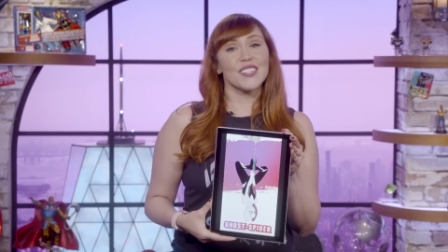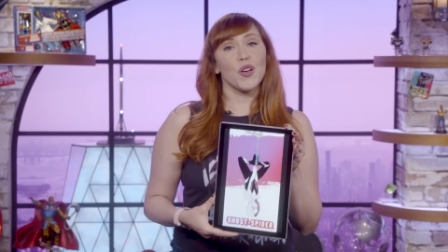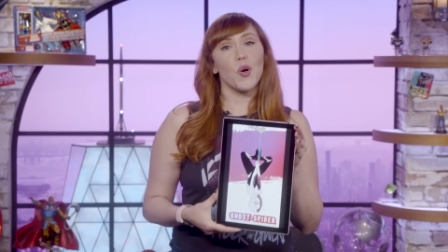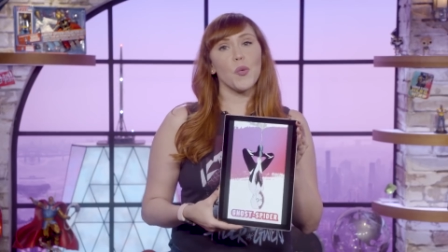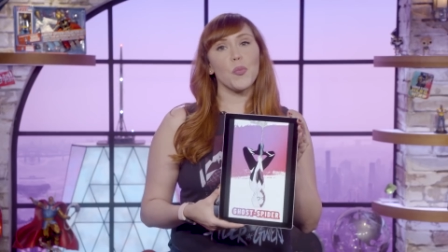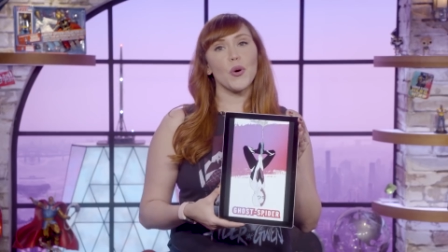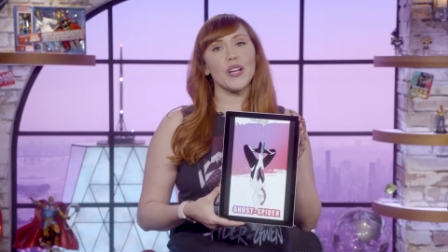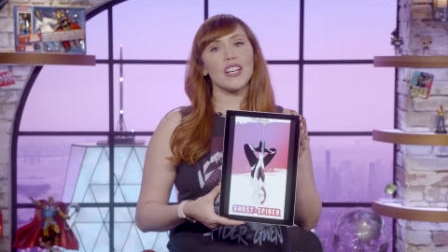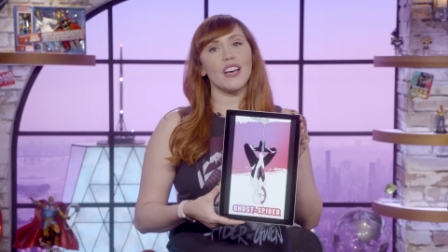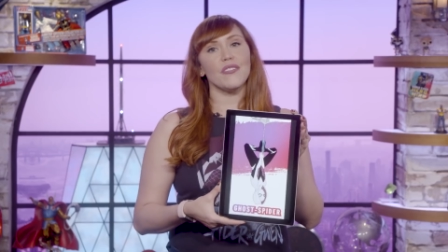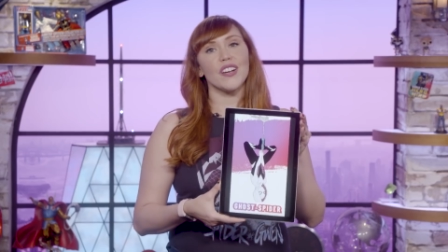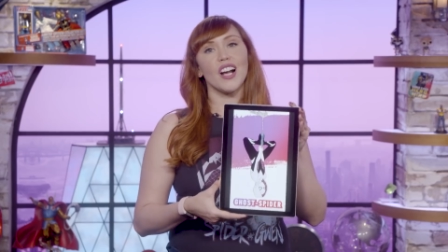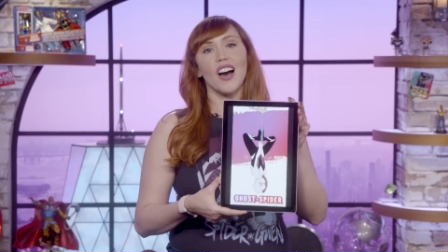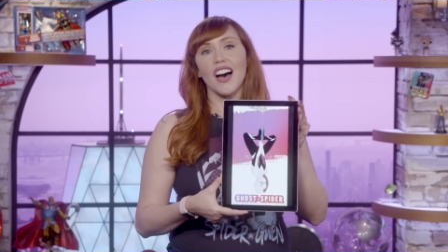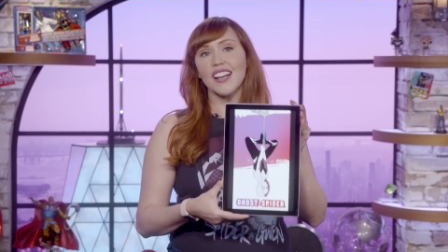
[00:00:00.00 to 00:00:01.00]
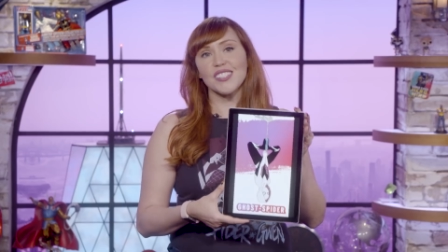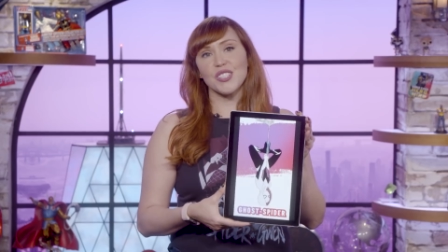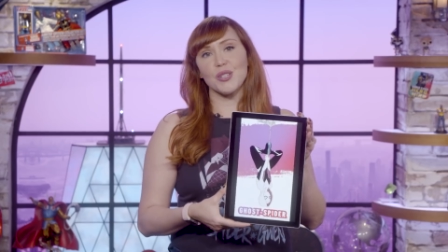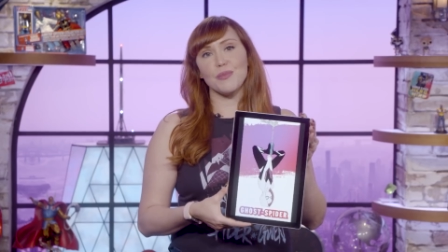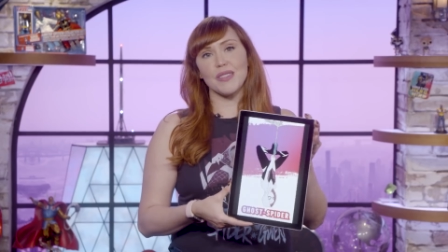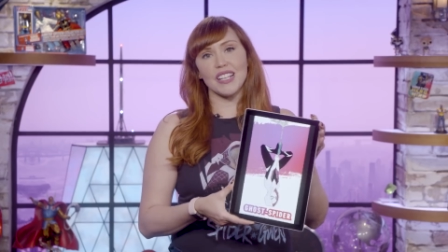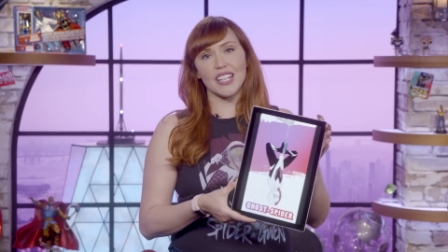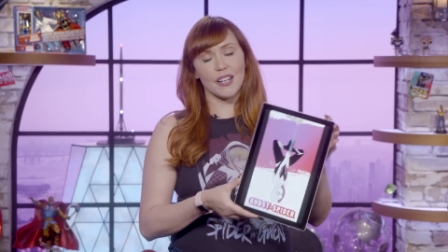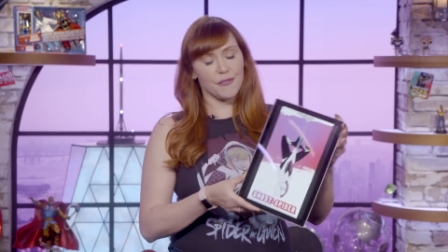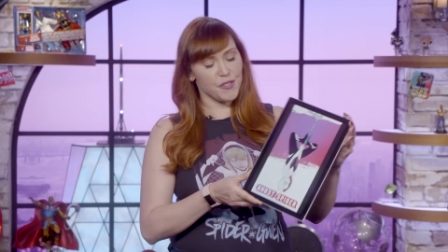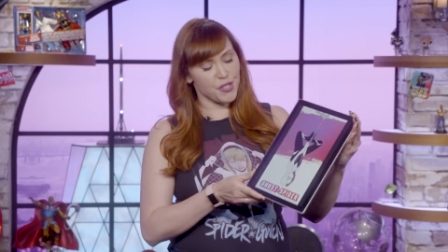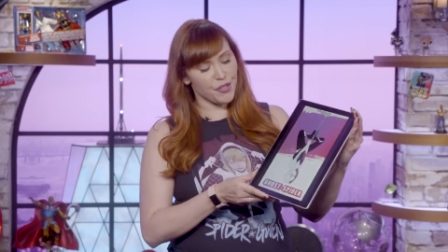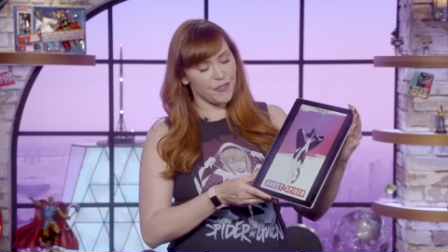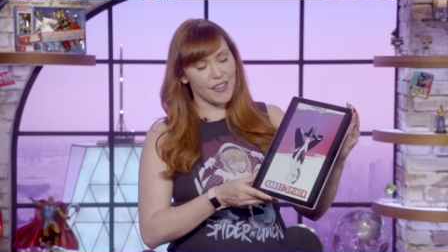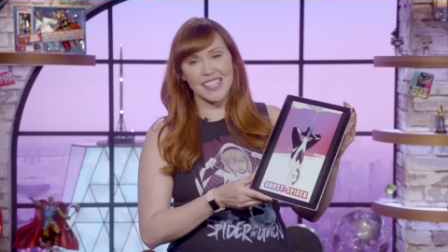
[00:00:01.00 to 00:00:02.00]
the whole point of a costume that
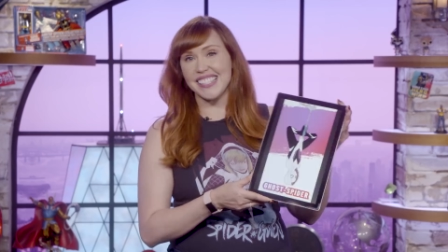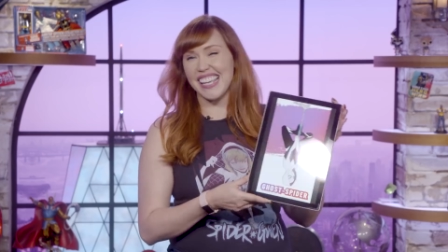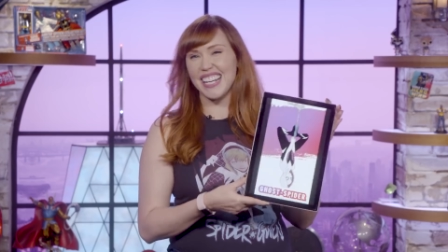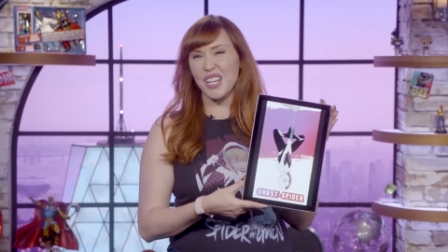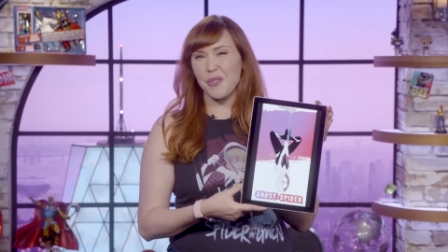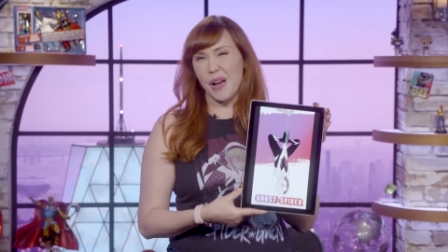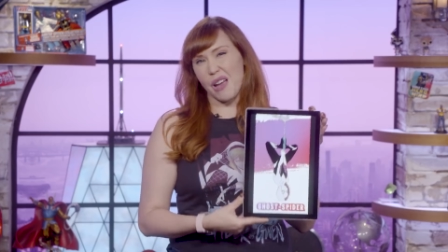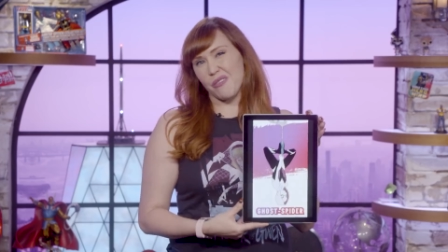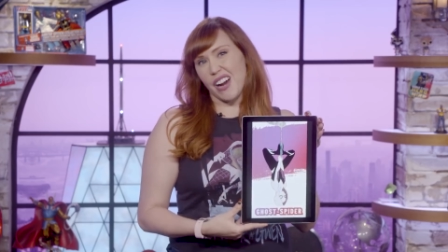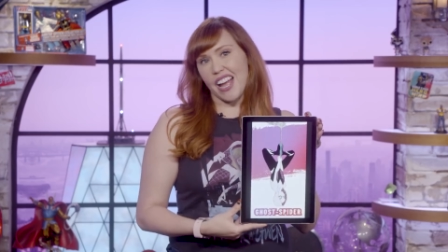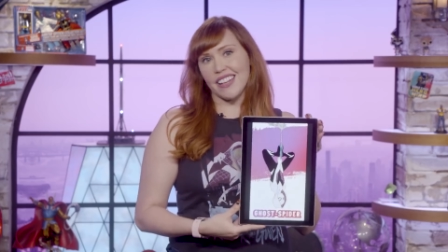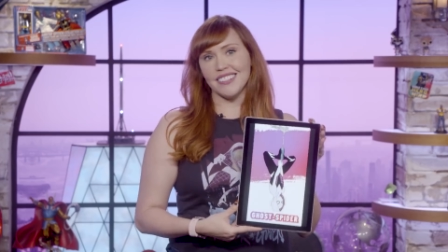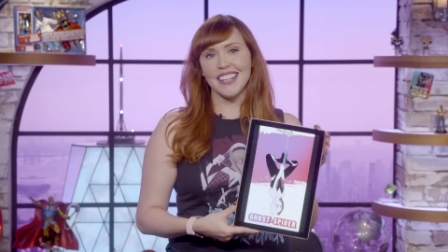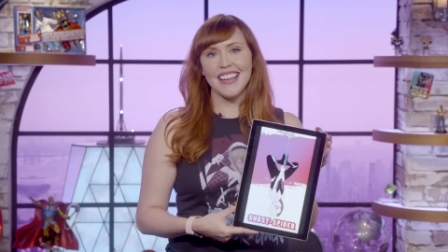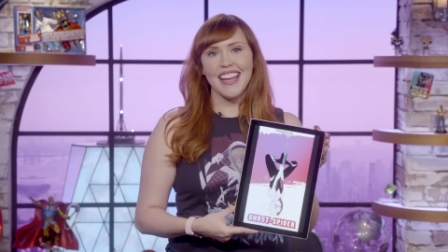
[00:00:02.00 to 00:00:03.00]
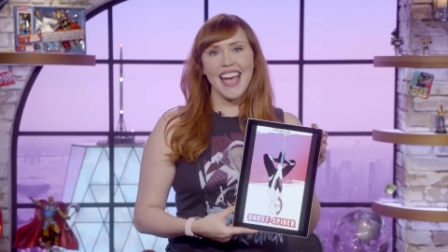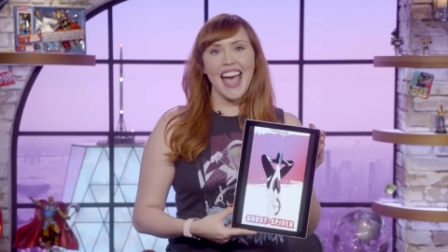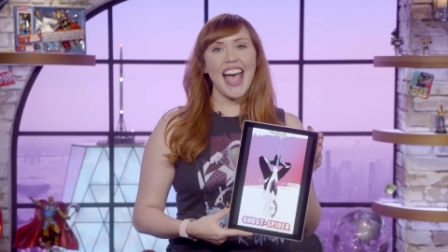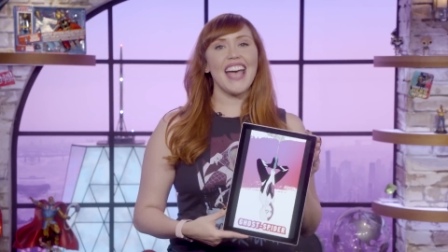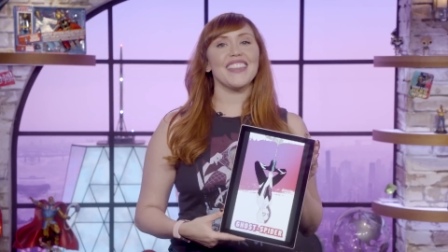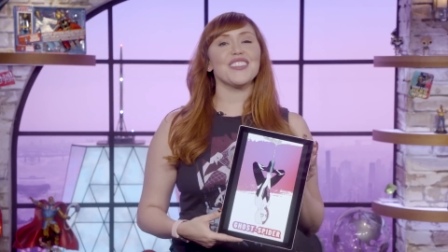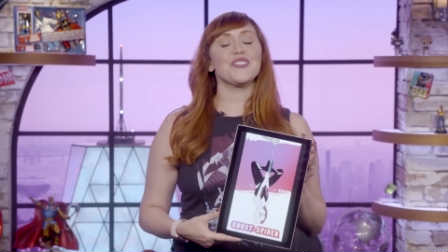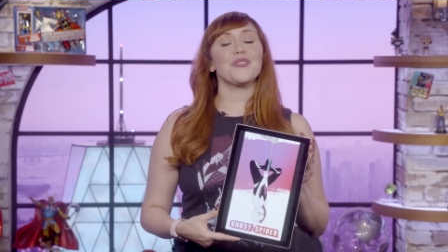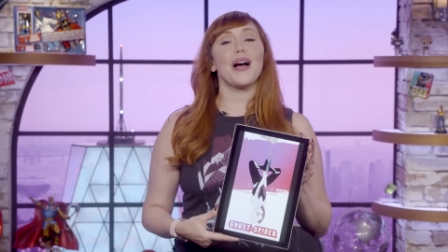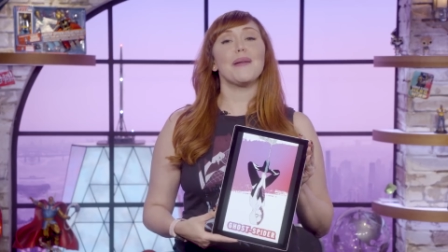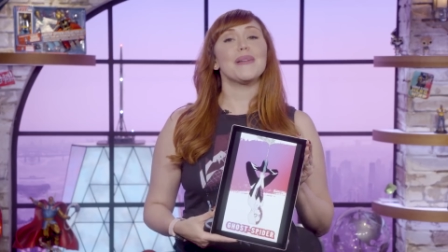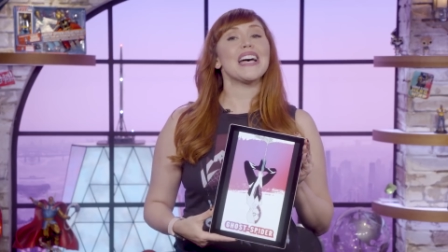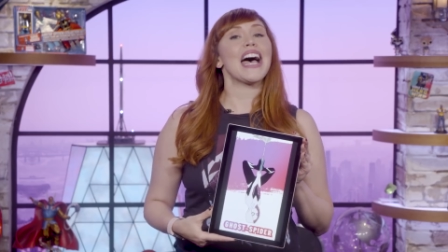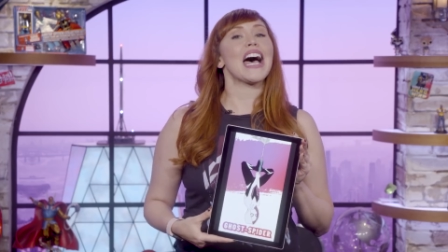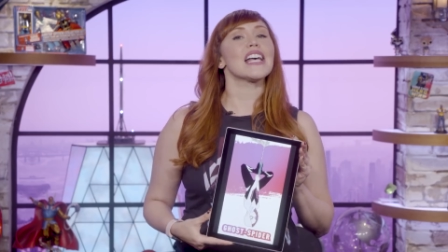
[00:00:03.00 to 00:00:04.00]
covers your face anyway, right? And the
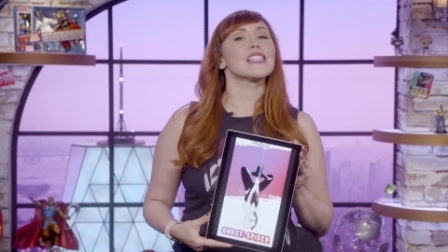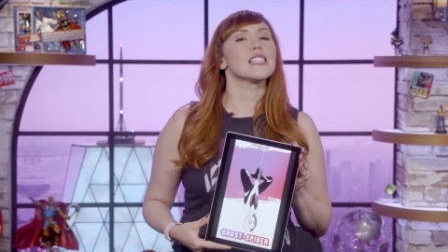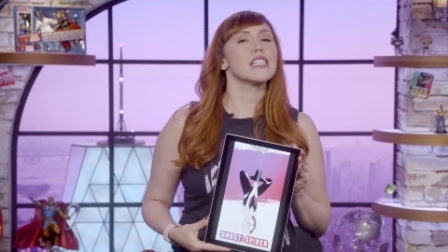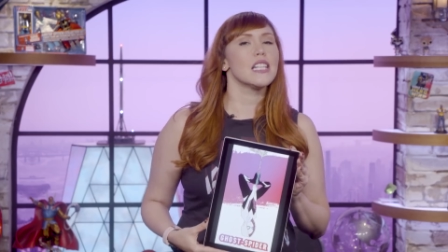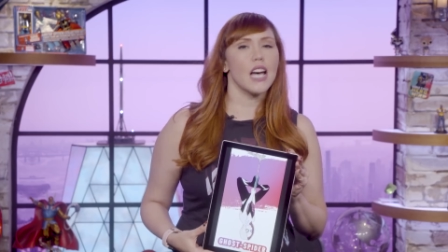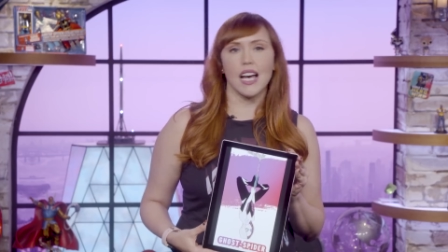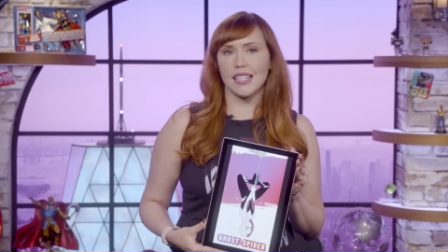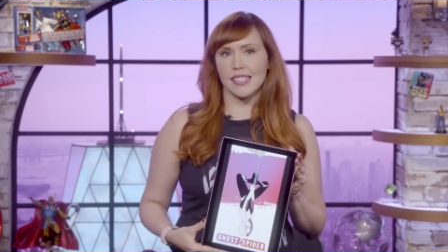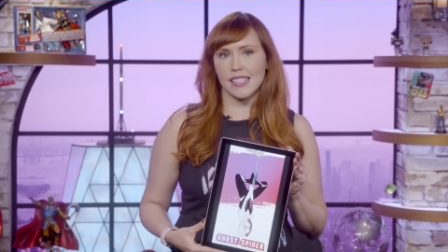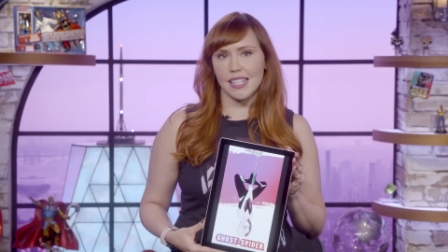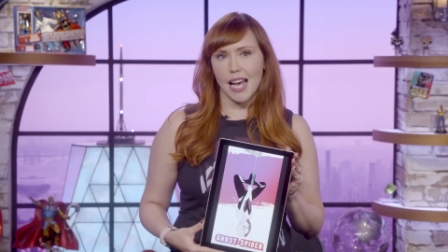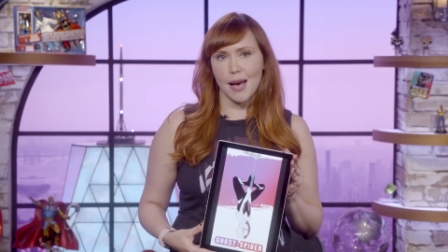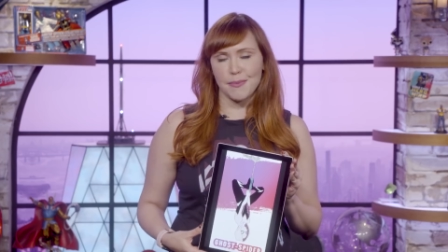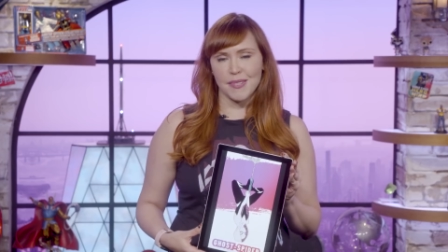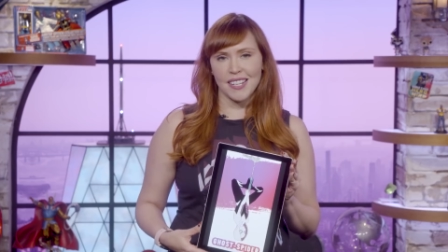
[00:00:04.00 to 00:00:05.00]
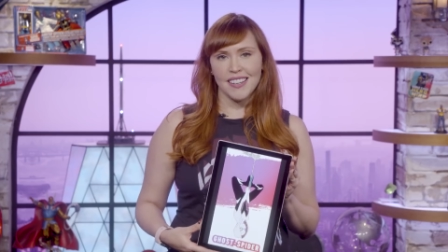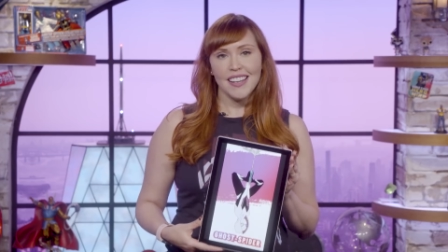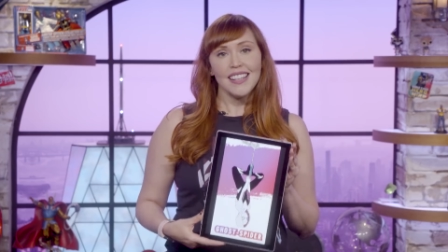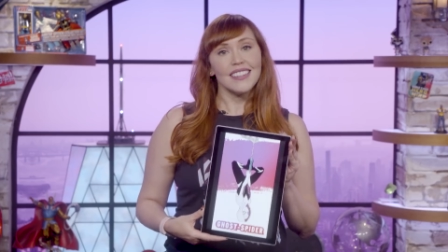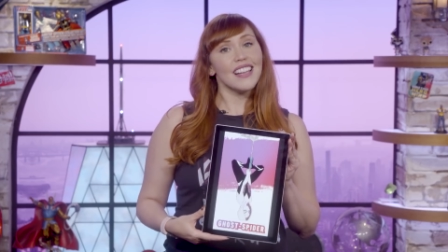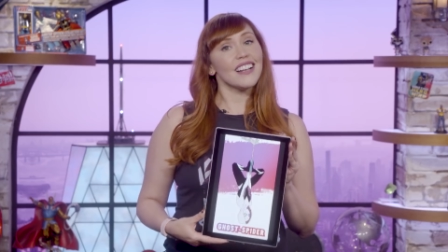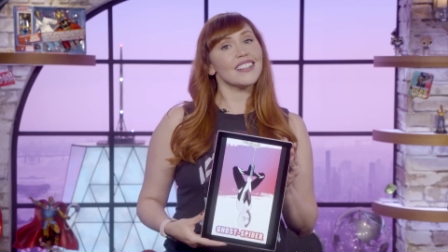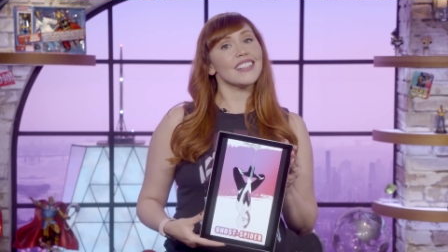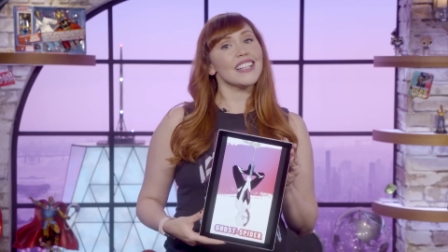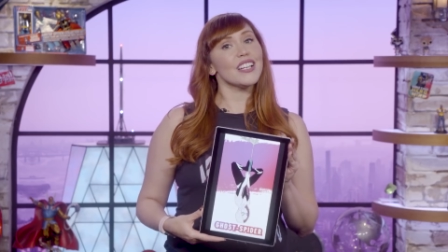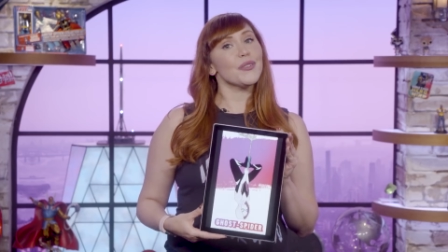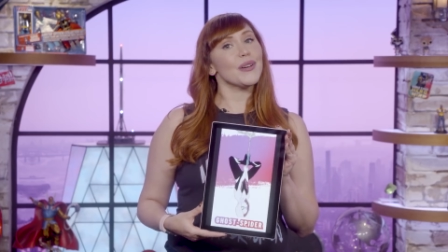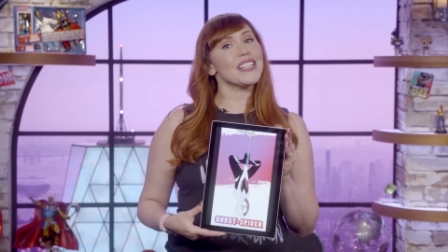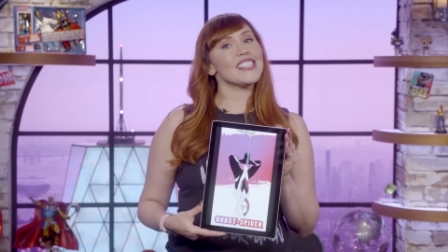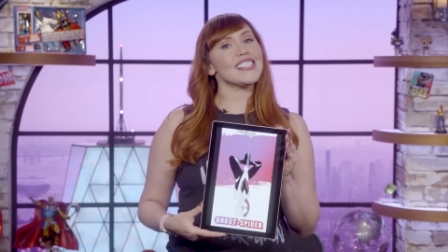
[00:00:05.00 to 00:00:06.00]
drama has not stopped.
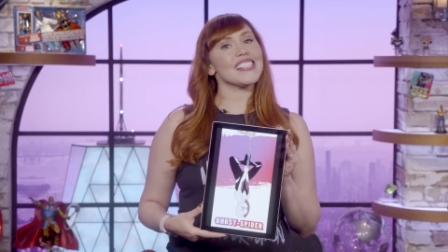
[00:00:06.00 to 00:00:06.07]
Luckily, Gwen